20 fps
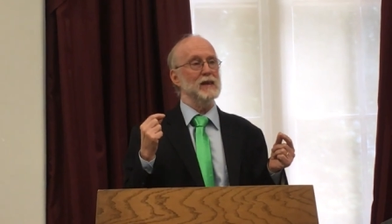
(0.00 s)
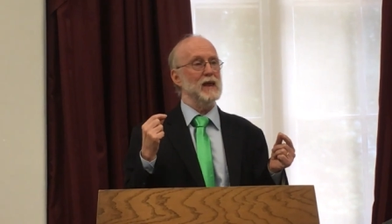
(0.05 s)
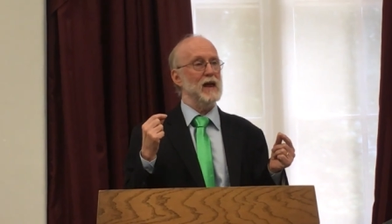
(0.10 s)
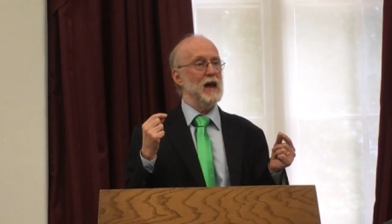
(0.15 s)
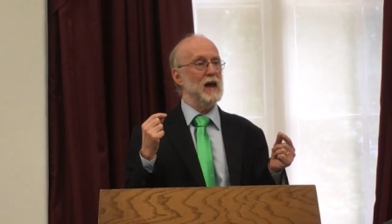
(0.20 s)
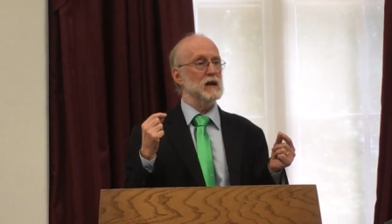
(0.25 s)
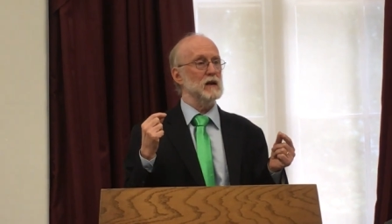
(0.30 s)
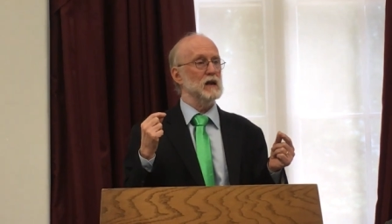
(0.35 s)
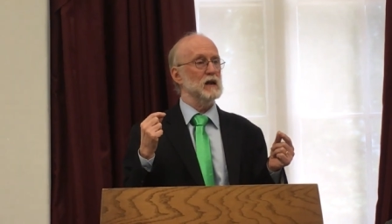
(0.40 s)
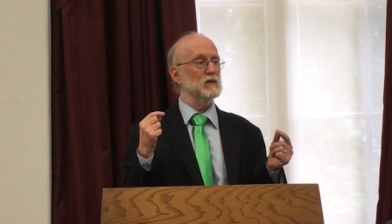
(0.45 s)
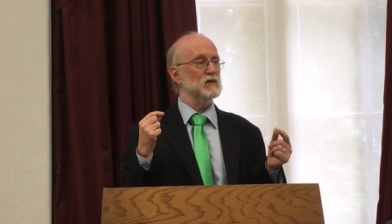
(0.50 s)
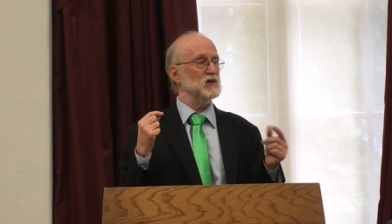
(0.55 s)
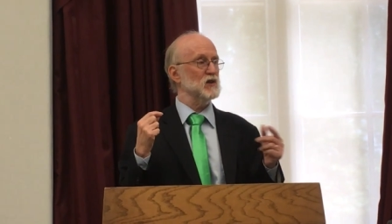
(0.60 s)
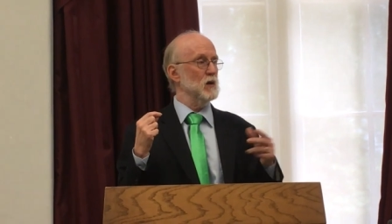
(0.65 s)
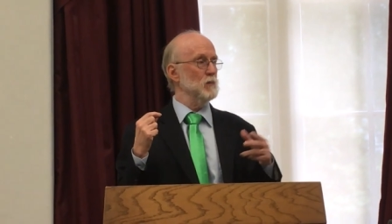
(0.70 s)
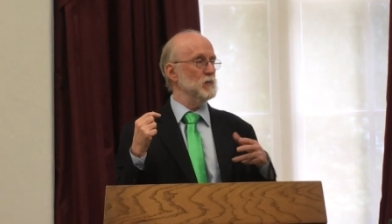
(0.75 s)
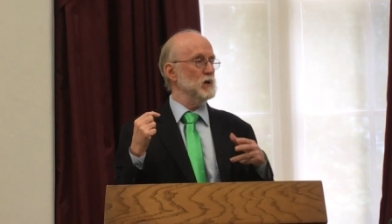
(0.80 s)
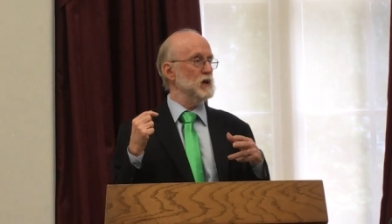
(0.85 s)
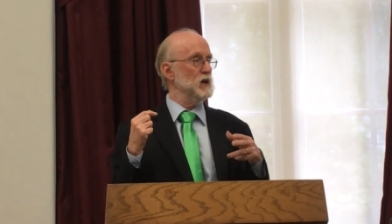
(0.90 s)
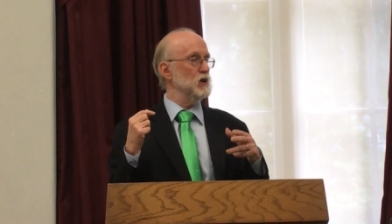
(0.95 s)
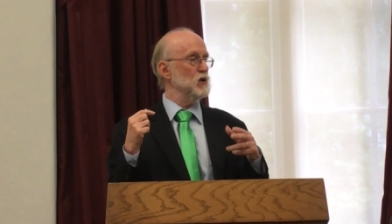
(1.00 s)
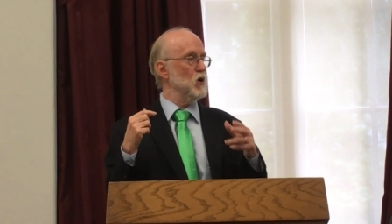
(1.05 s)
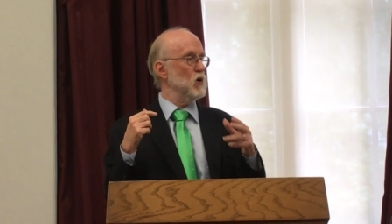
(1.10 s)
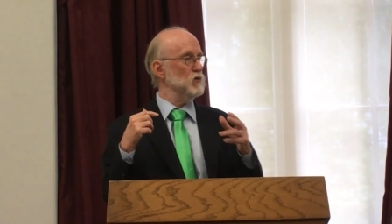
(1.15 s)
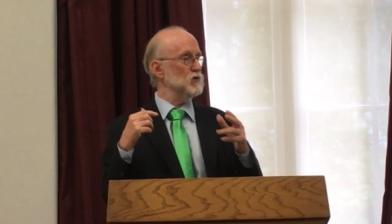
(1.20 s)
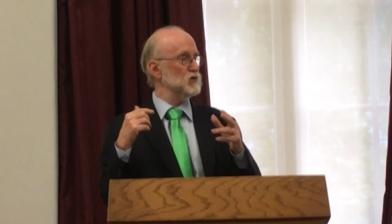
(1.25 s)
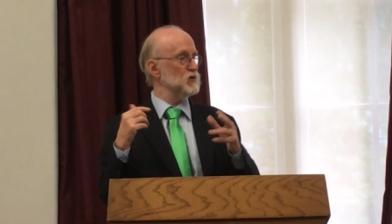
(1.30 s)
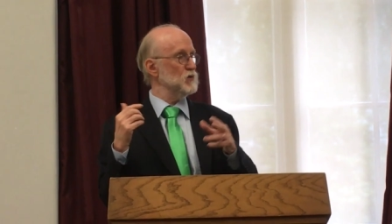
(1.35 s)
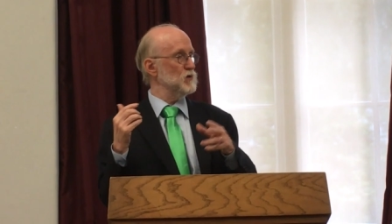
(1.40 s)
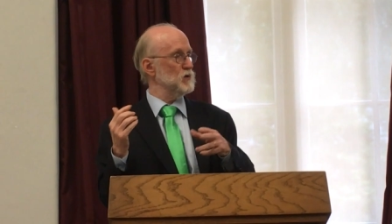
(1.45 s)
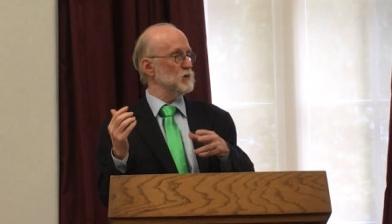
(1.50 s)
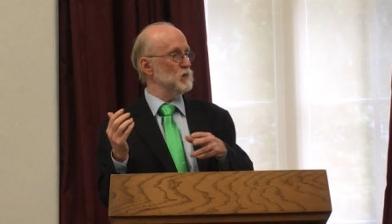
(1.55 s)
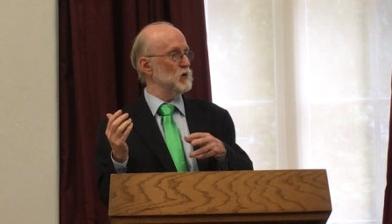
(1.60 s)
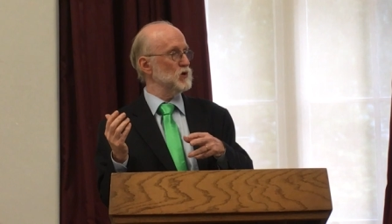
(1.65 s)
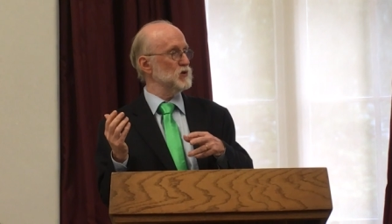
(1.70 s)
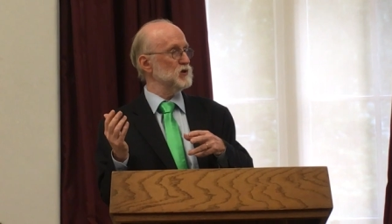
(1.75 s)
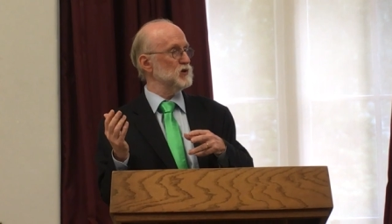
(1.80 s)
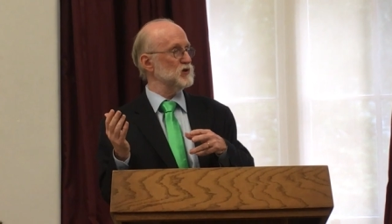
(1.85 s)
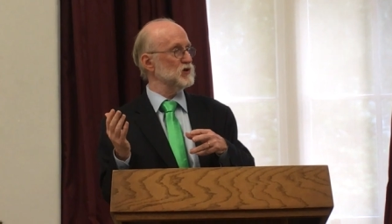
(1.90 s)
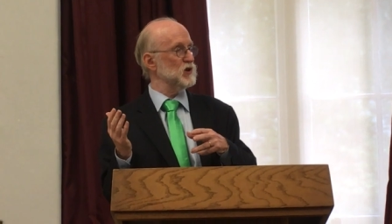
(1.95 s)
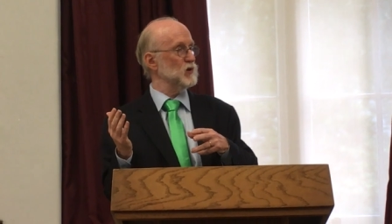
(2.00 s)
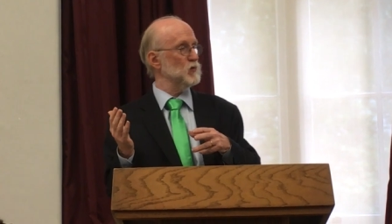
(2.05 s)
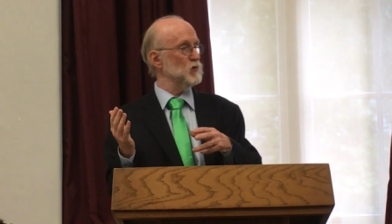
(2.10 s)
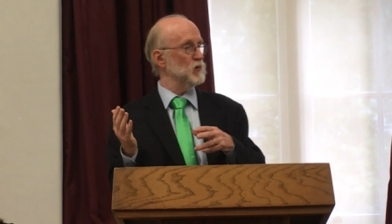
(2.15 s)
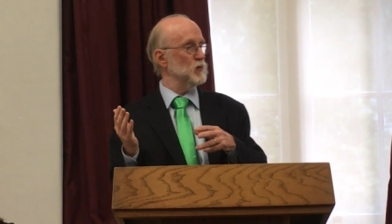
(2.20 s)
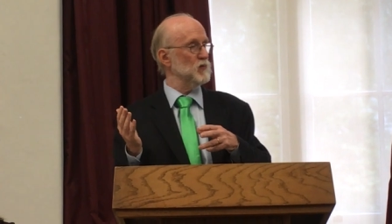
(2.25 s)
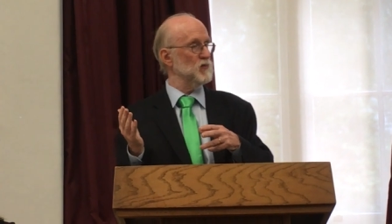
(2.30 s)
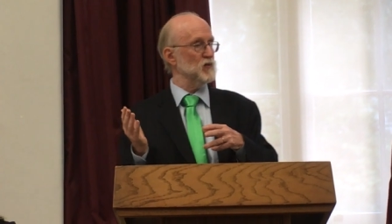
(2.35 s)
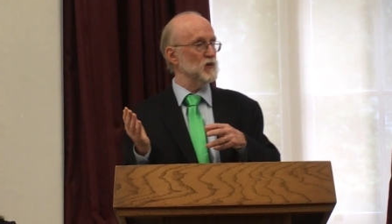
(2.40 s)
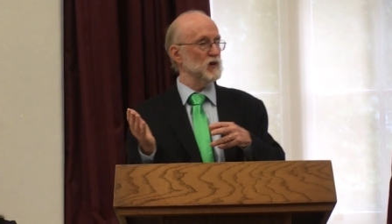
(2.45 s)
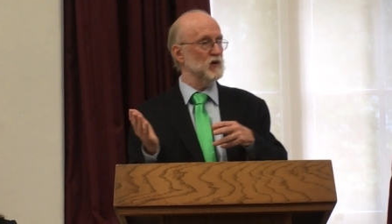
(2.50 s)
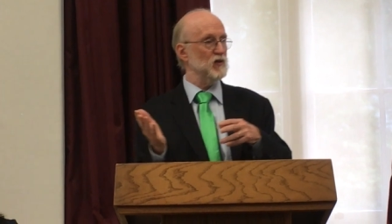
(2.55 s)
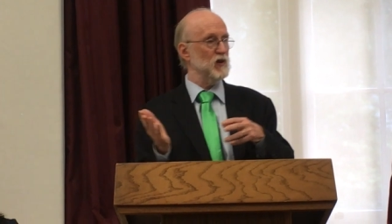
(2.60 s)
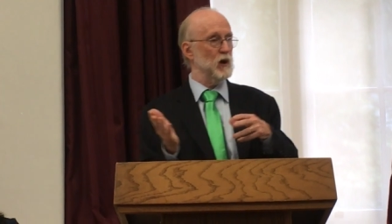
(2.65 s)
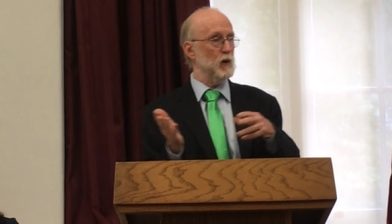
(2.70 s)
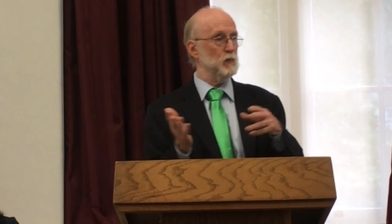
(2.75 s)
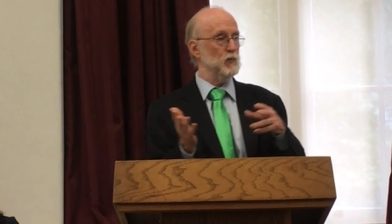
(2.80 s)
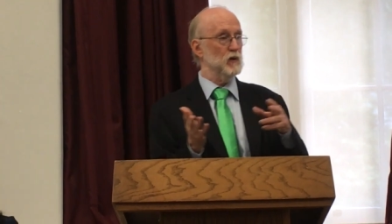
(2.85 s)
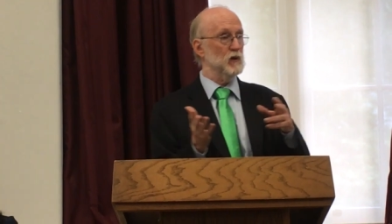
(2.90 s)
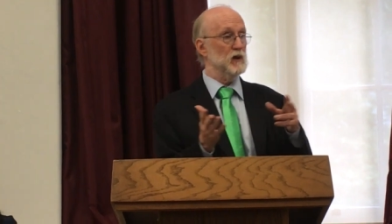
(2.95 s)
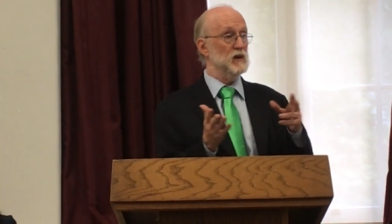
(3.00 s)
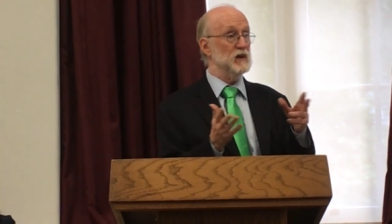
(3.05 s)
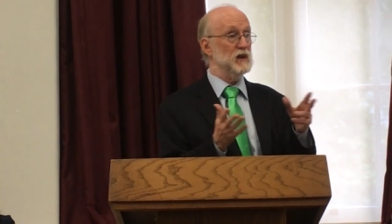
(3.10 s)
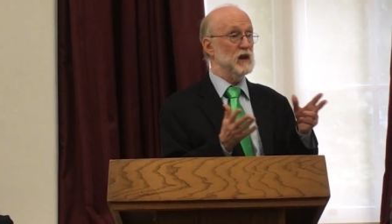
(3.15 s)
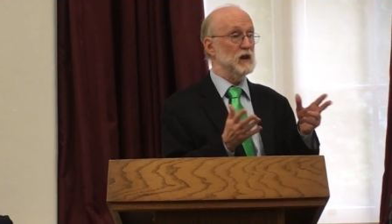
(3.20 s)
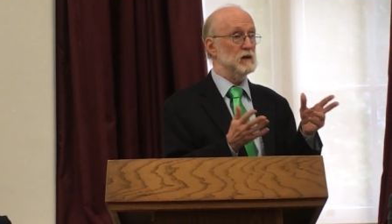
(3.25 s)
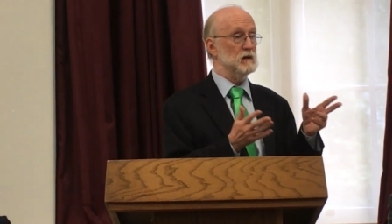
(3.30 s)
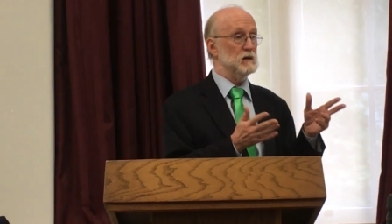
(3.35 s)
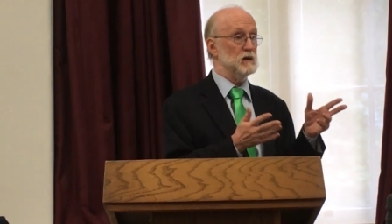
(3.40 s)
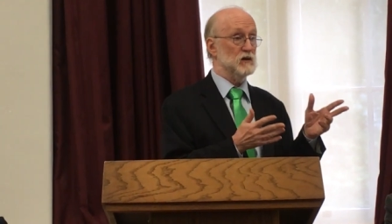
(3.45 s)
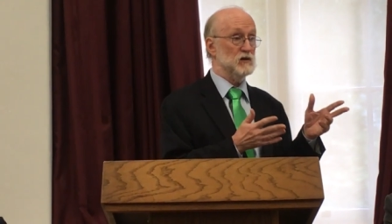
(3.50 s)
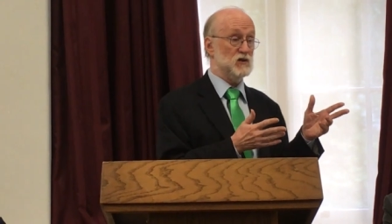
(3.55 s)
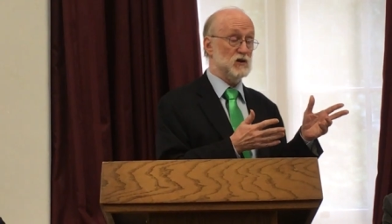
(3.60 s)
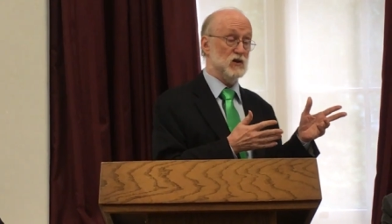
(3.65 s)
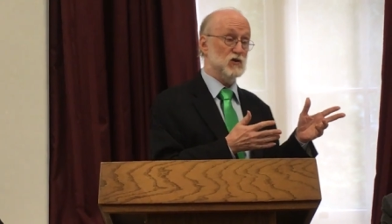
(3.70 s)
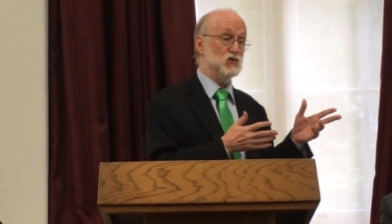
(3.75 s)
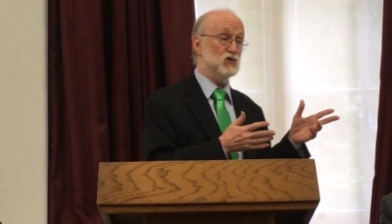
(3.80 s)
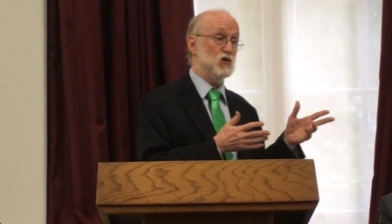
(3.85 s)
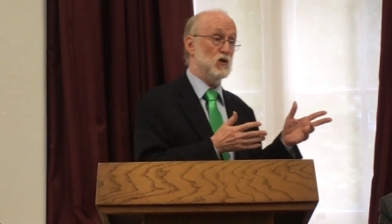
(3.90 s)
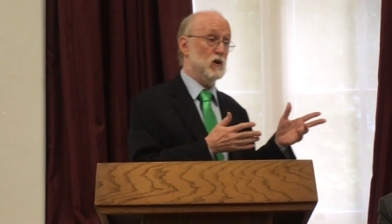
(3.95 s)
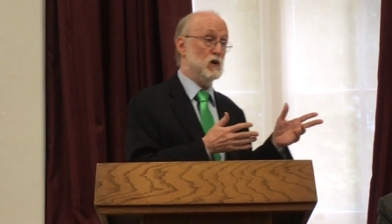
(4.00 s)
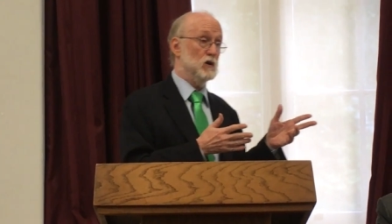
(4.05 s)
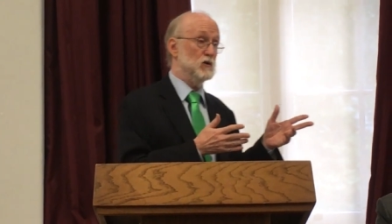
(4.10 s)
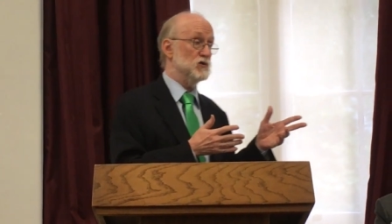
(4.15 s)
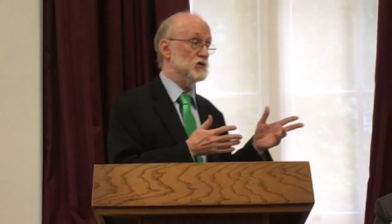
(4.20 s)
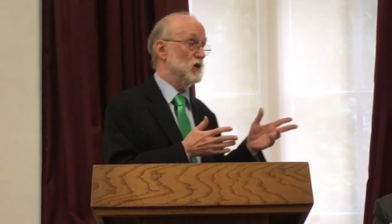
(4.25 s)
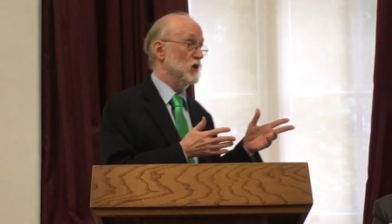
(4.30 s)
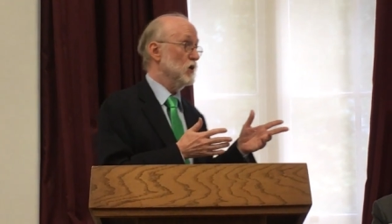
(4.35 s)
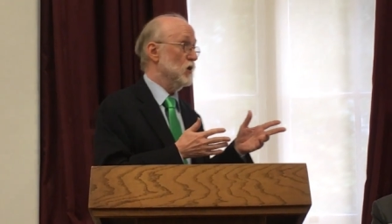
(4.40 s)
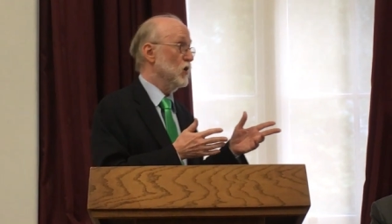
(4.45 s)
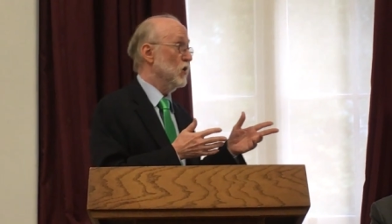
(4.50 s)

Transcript: that if somebody goes to an emergency room, for example, and then is discharged,